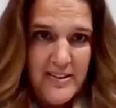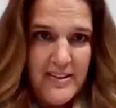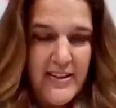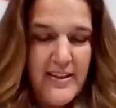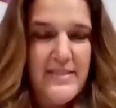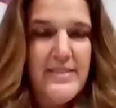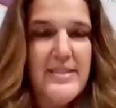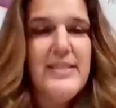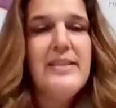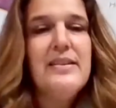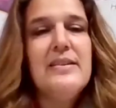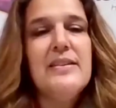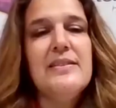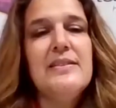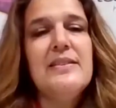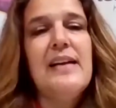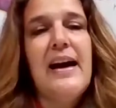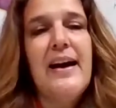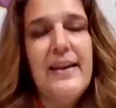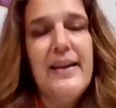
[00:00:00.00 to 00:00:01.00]

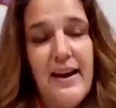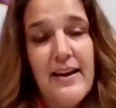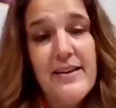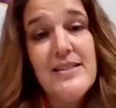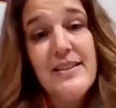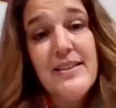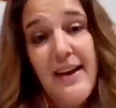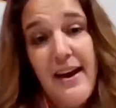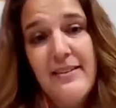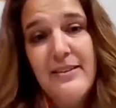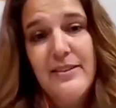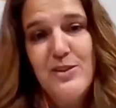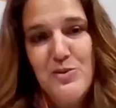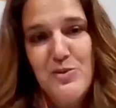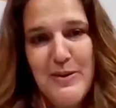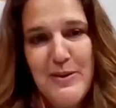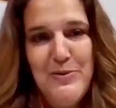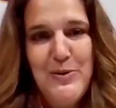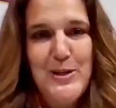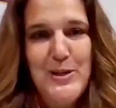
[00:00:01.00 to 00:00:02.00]
until I got to college
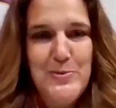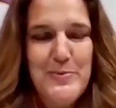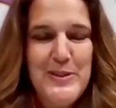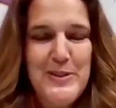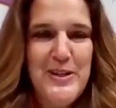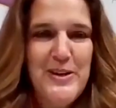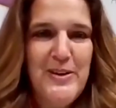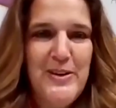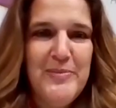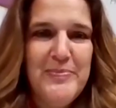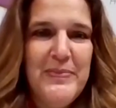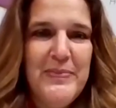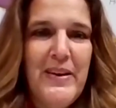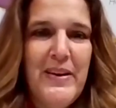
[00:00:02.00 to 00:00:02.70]
my freshman year.